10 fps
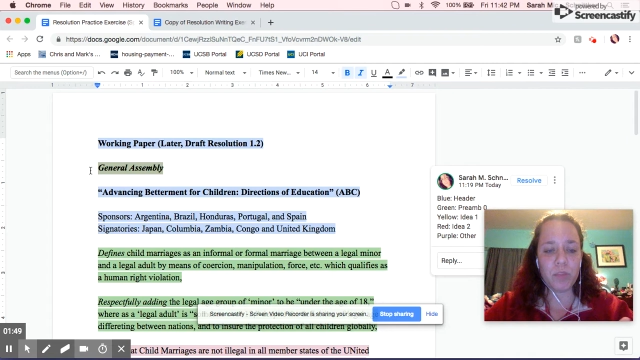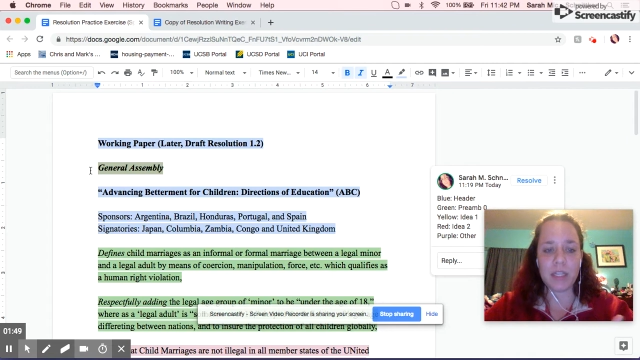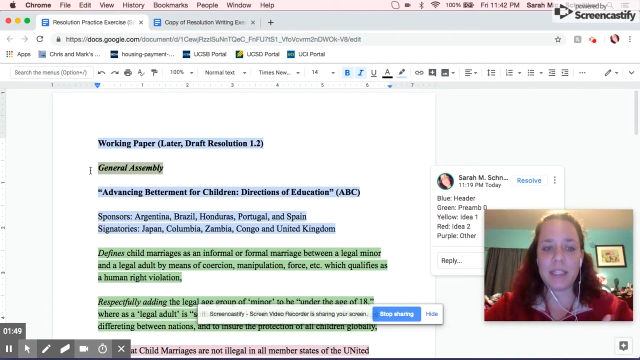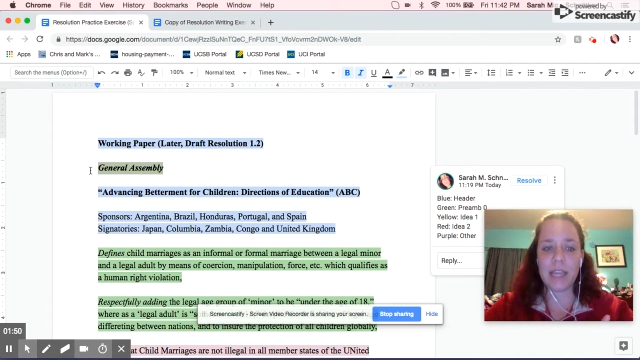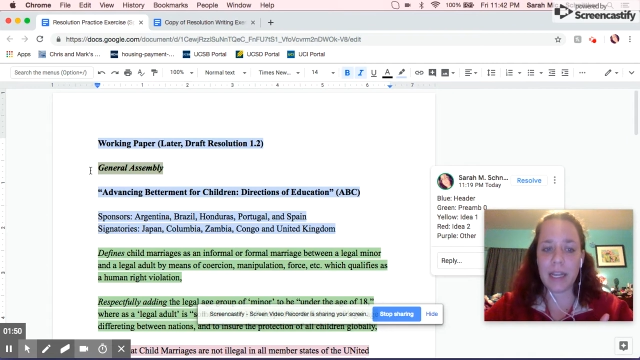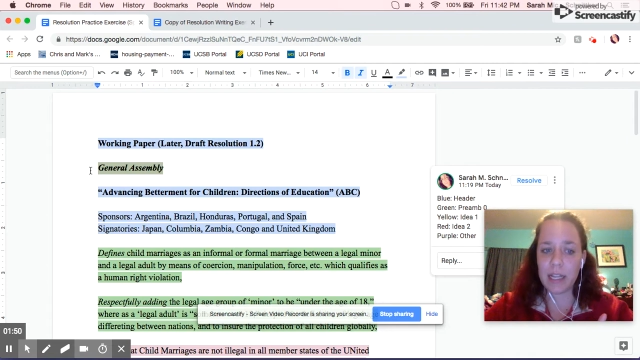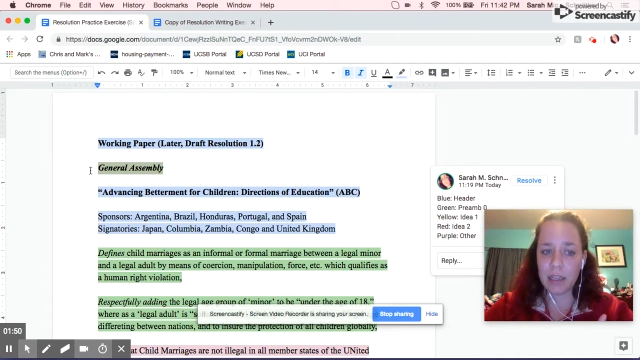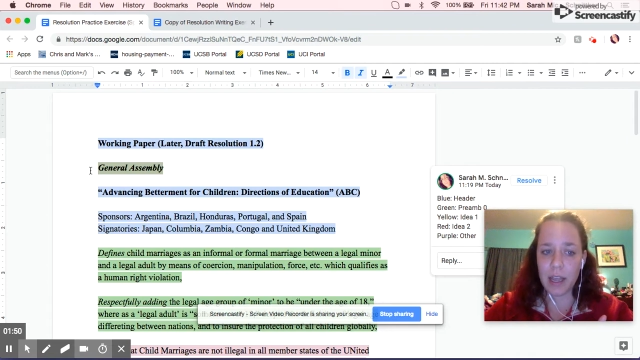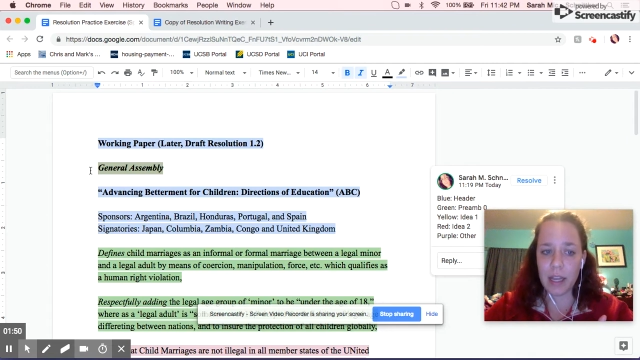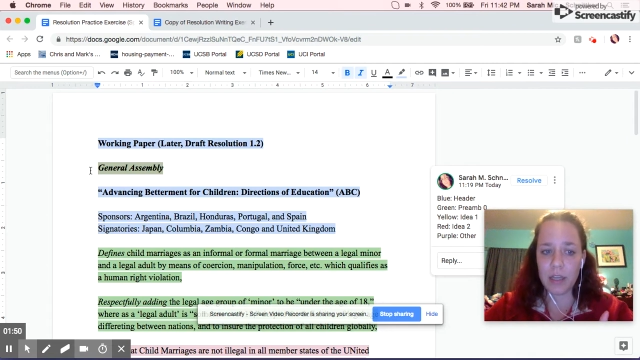The second
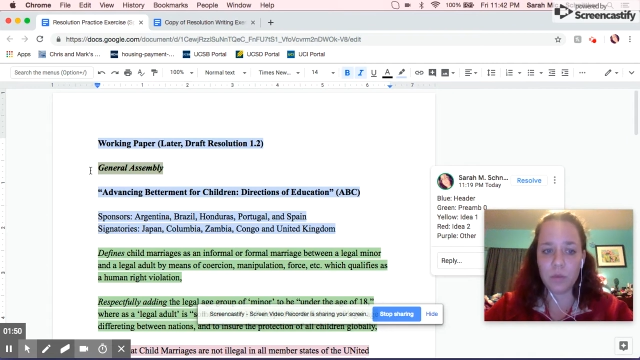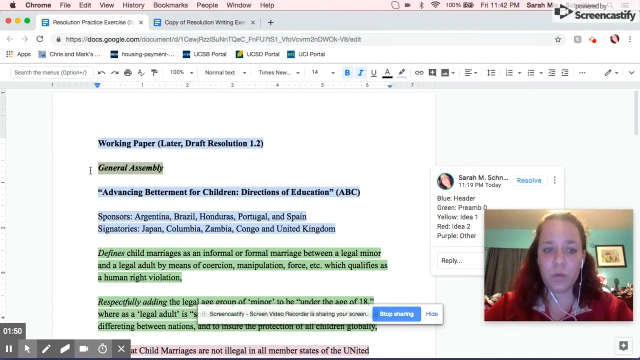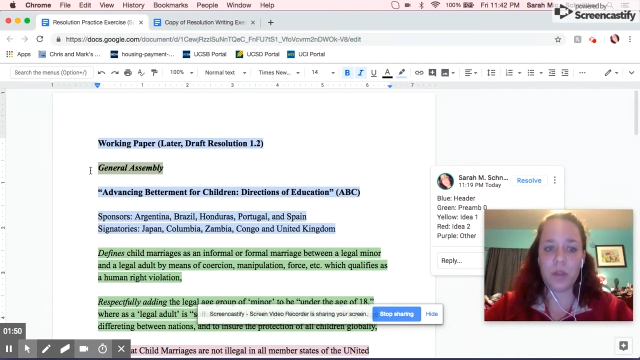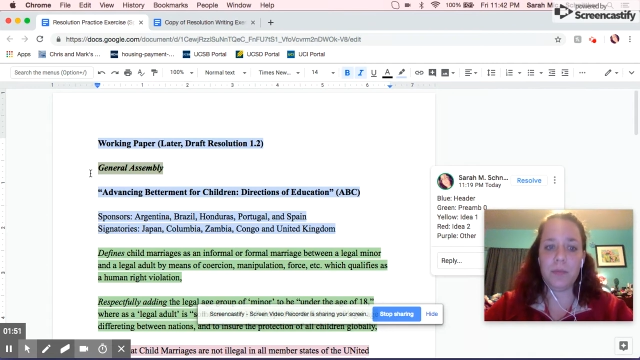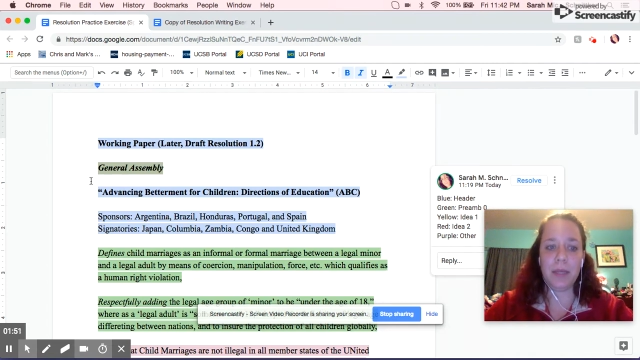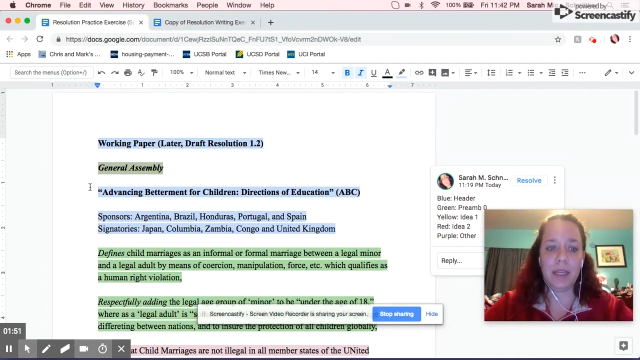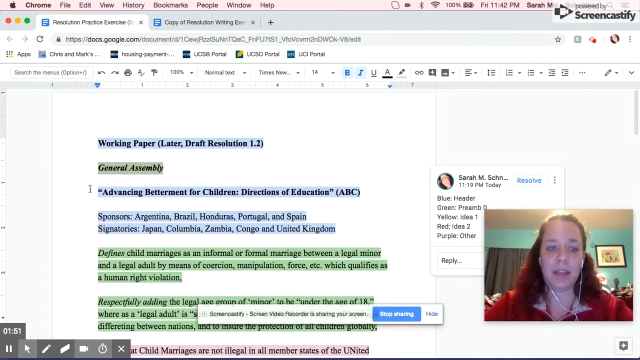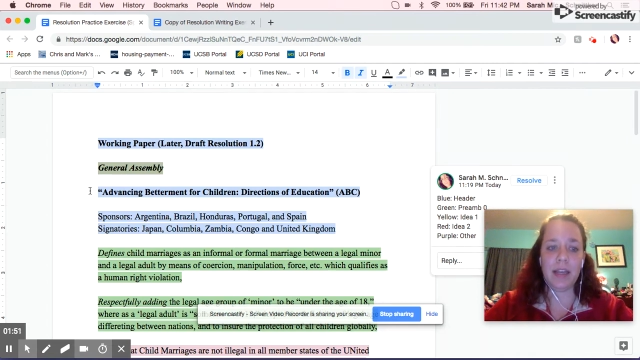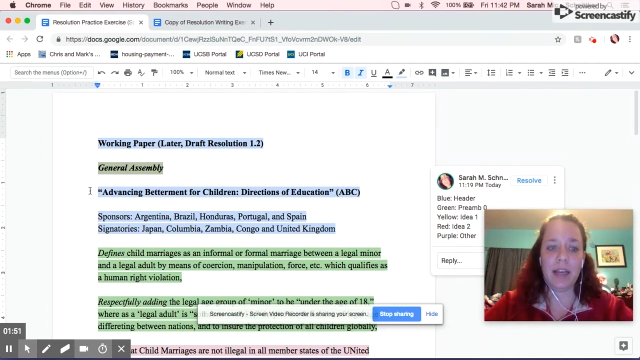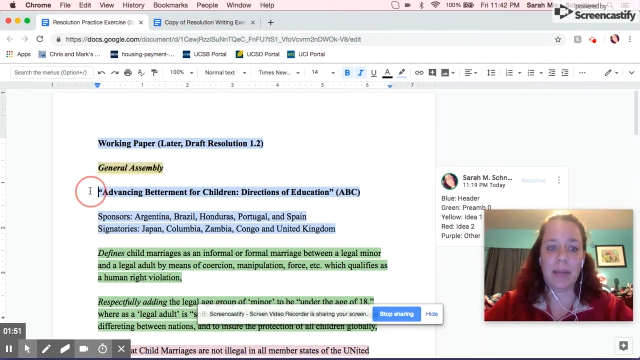line would be
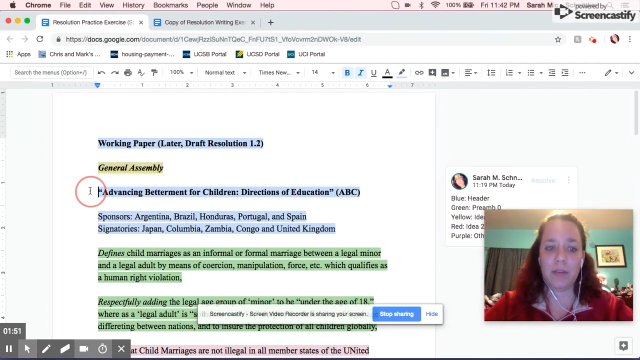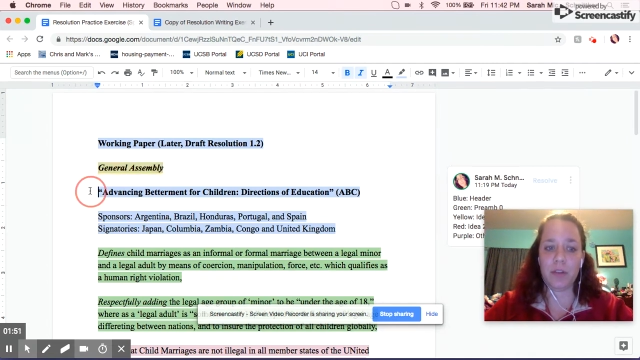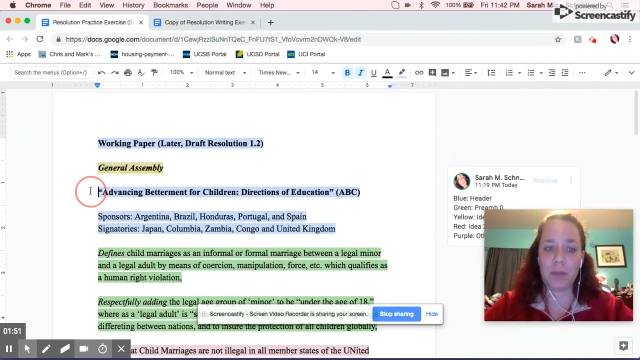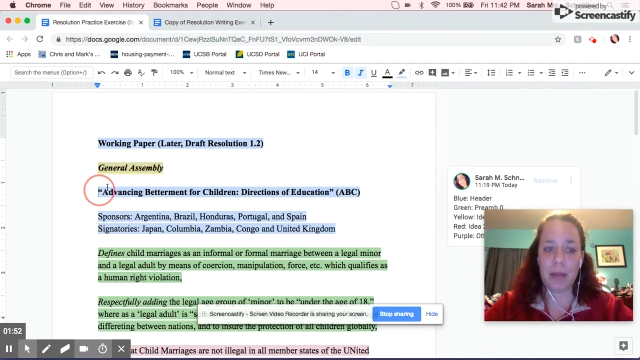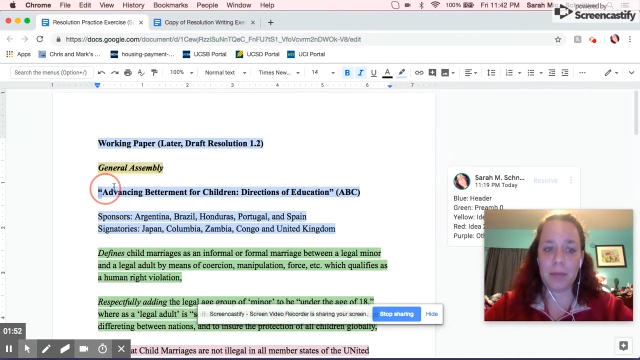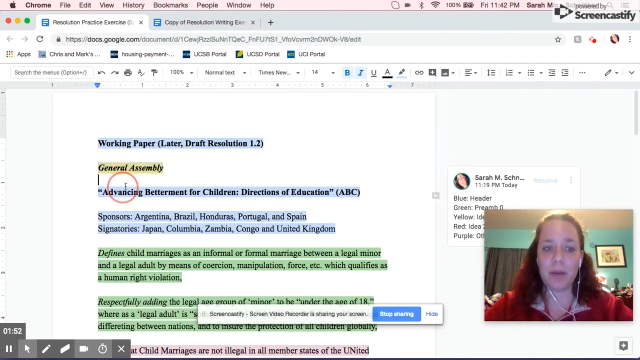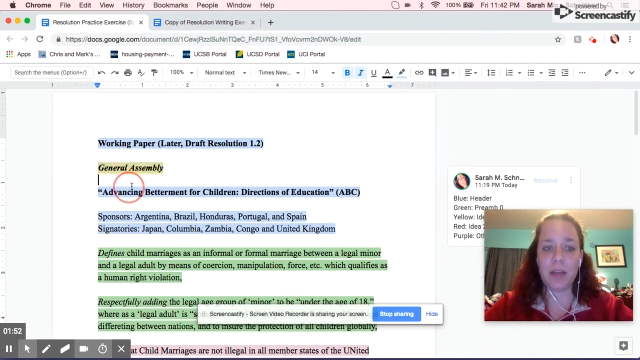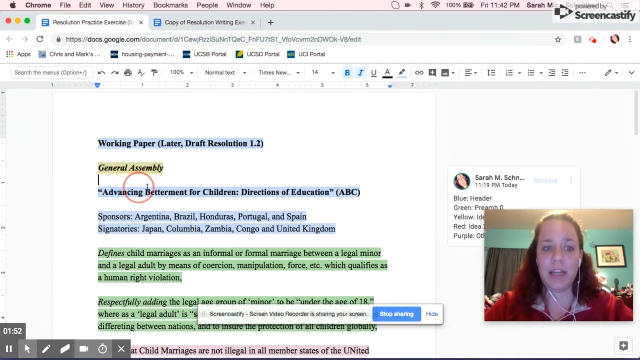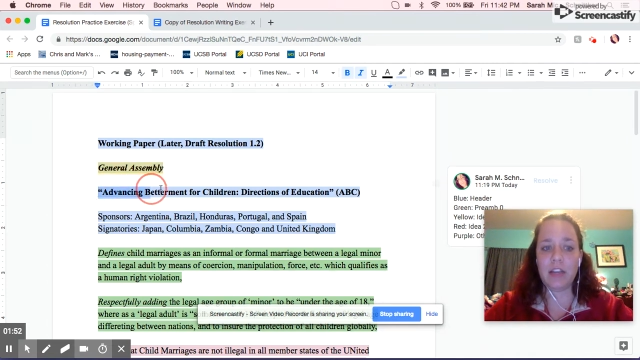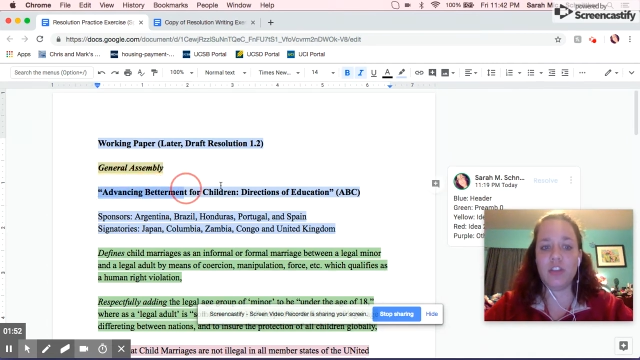the name of your paper
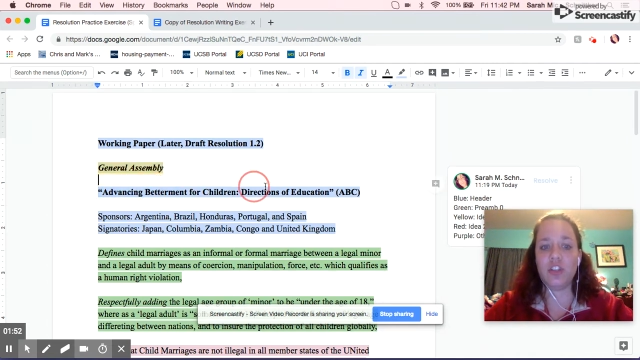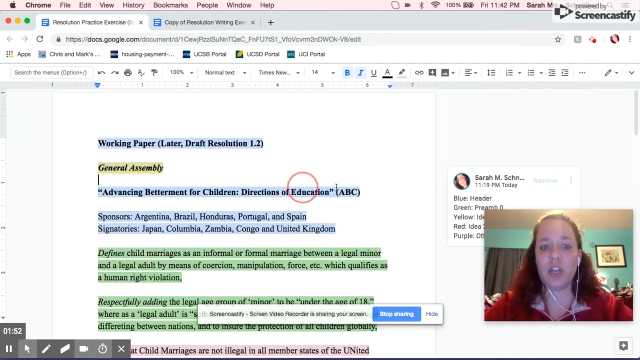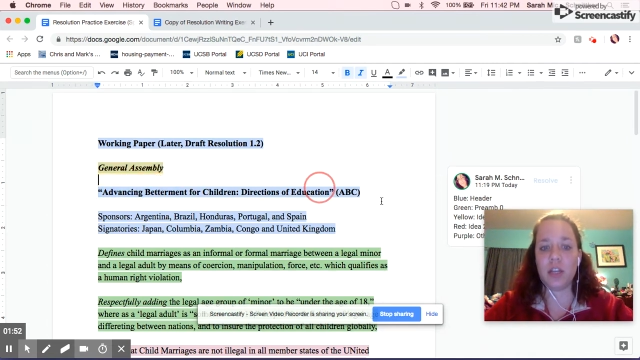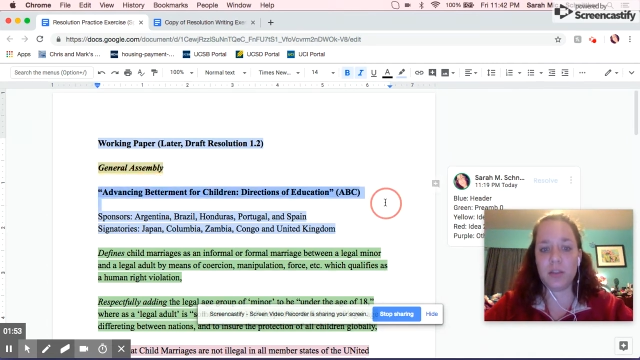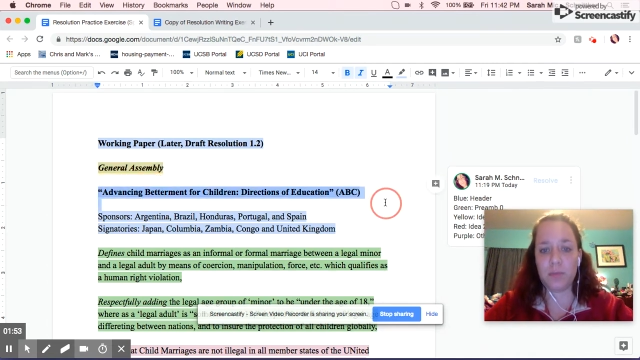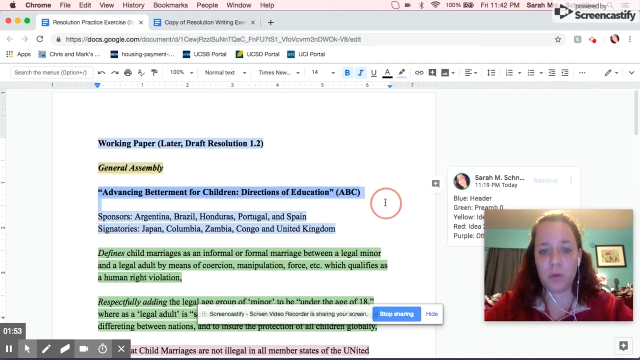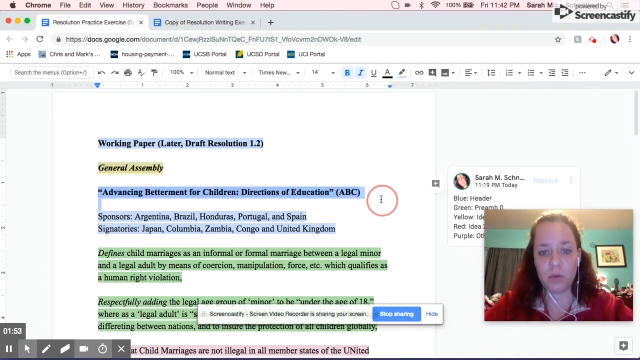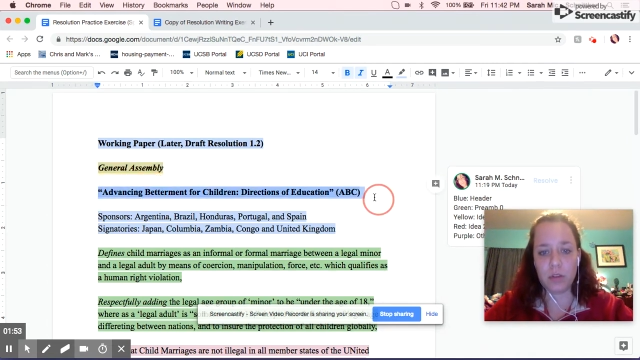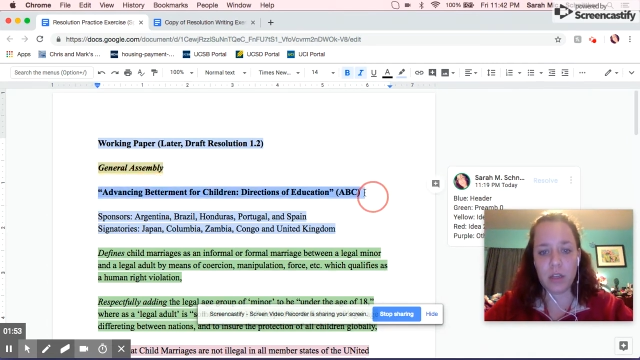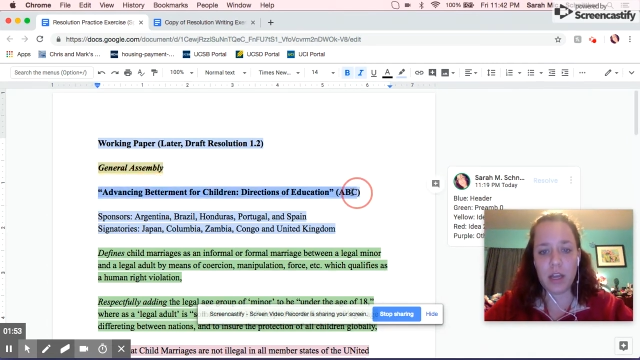in just bold.